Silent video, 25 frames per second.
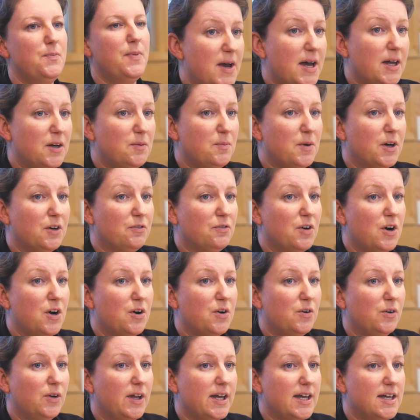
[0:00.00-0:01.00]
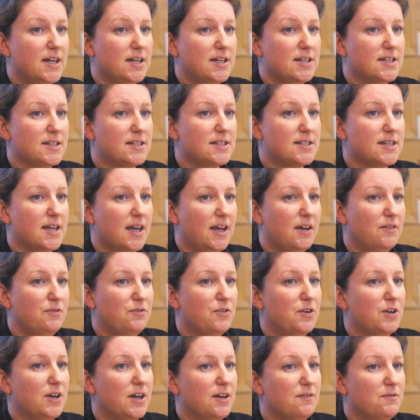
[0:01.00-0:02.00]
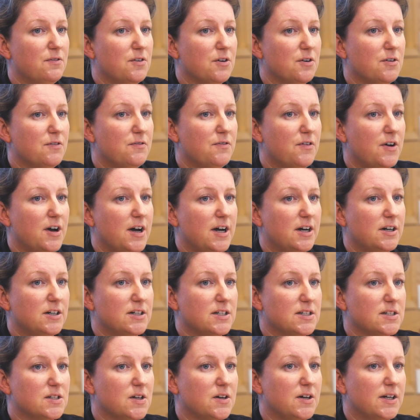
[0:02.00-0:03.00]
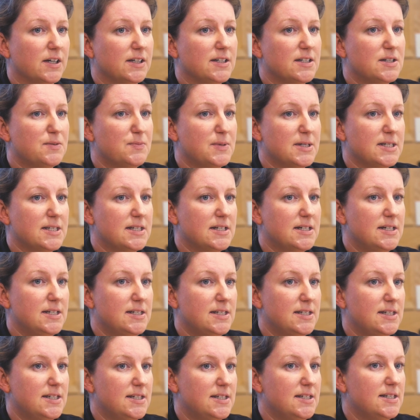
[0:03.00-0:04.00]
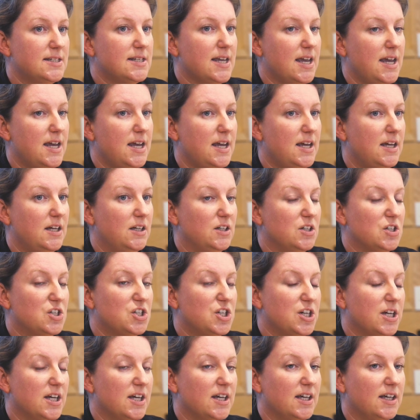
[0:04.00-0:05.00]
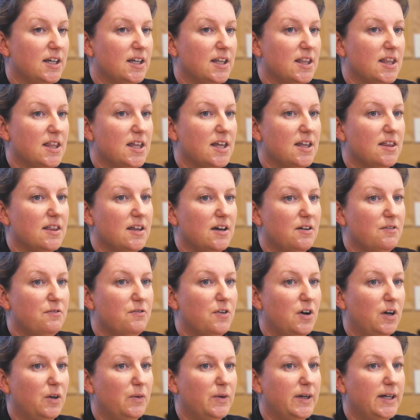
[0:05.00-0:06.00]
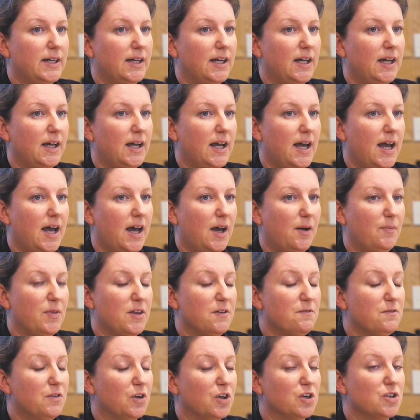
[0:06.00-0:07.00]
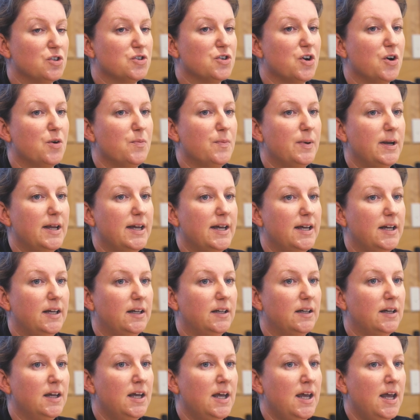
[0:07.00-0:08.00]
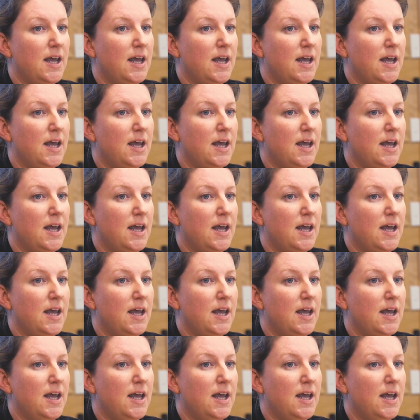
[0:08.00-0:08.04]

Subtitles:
Part of my role as a Food Act Verifier is going into businesses and checking that they're following their food control plan